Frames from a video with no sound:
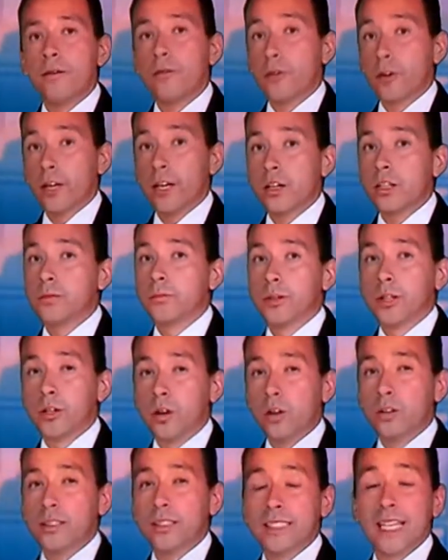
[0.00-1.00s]
For years,
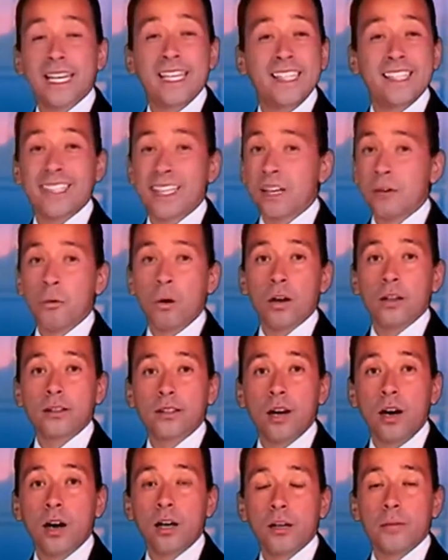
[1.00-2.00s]
Munoz said he didn't want
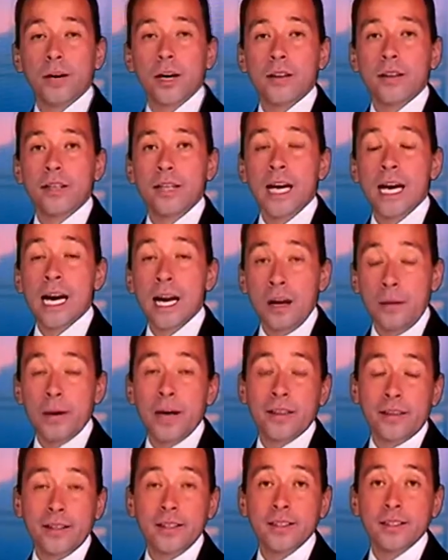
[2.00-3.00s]
to talk about the
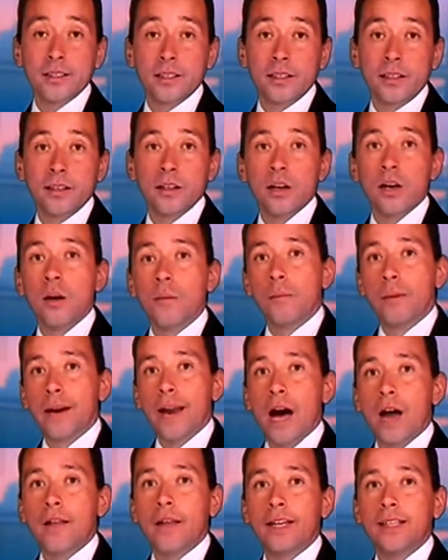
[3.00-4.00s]
incident, but
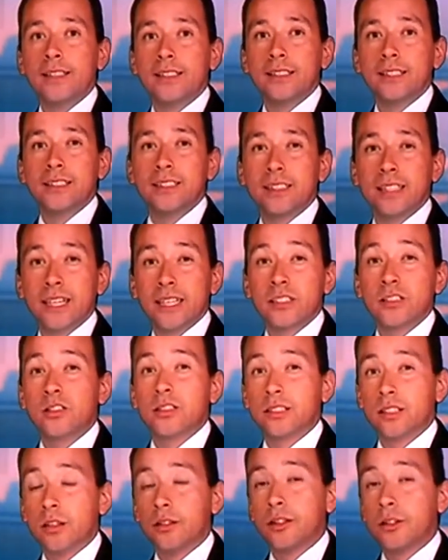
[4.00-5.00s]
now that he sees kids are
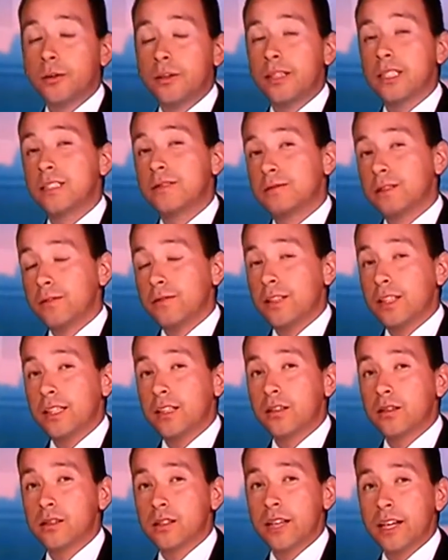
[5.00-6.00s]
still doing this 15
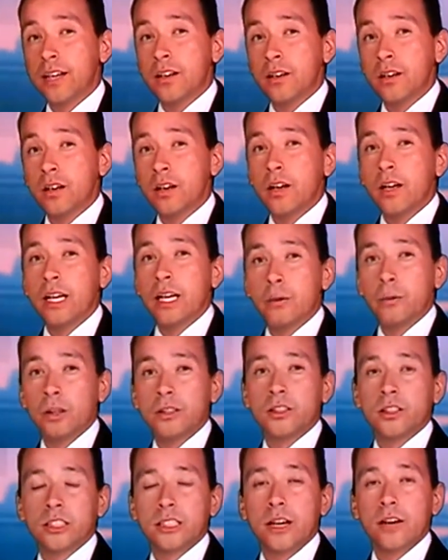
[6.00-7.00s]
years later, he
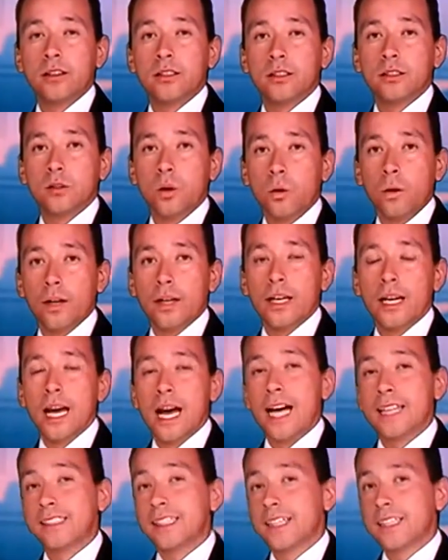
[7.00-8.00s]
wants to share his story
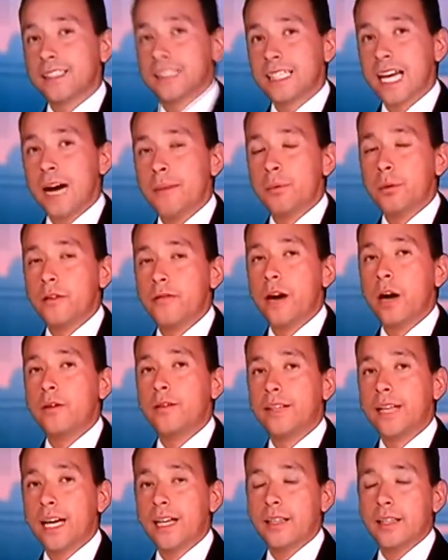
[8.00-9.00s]
as an example of how
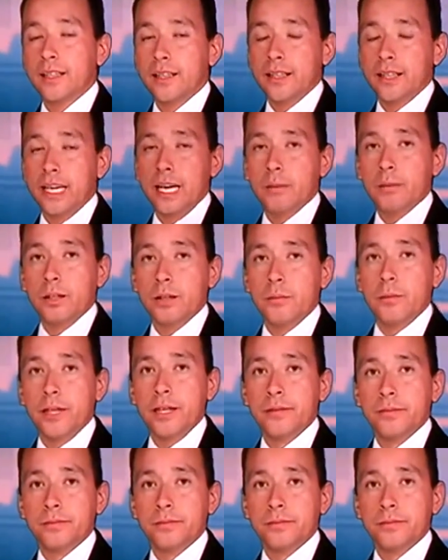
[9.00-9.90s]
deadly the game can be.